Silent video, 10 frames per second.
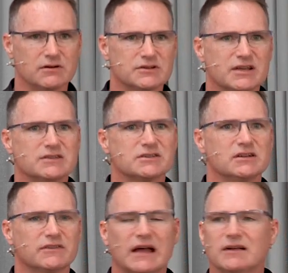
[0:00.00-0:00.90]

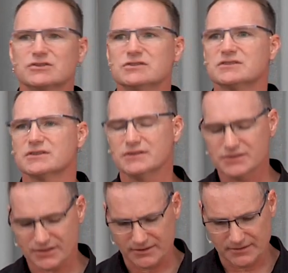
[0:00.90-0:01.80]
sensitive
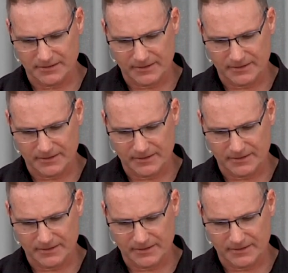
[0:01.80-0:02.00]
consciences, and